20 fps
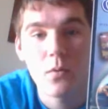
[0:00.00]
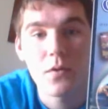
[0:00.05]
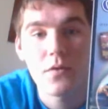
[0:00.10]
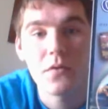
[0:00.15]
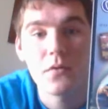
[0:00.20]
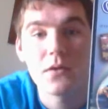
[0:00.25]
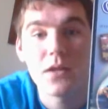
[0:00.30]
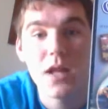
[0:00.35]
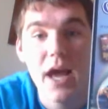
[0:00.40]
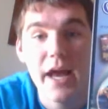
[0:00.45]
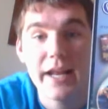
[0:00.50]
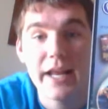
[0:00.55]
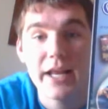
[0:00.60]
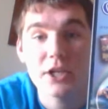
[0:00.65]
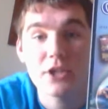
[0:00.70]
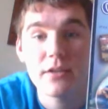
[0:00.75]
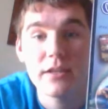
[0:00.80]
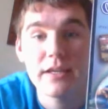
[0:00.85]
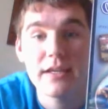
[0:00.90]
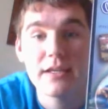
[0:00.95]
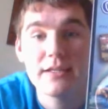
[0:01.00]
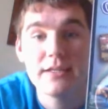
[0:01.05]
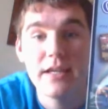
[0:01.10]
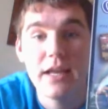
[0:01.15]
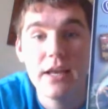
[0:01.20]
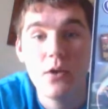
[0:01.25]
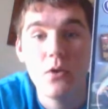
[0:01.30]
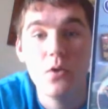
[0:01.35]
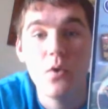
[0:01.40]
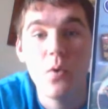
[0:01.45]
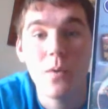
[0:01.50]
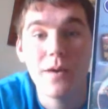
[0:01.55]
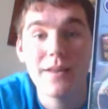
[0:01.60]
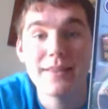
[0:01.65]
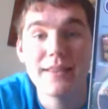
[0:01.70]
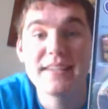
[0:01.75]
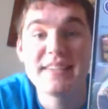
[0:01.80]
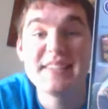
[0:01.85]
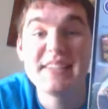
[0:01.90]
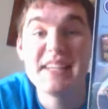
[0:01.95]
where the line actually continued
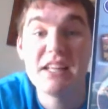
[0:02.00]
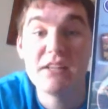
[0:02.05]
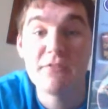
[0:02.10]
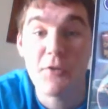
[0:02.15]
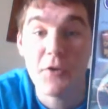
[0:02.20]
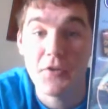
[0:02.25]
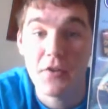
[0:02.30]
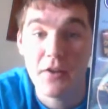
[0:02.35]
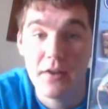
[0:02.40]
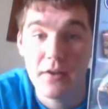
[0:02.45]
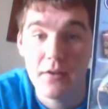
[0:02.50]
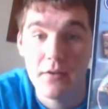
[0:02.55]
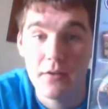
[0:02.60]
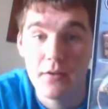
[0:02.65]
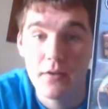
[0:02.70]
north to Silverton.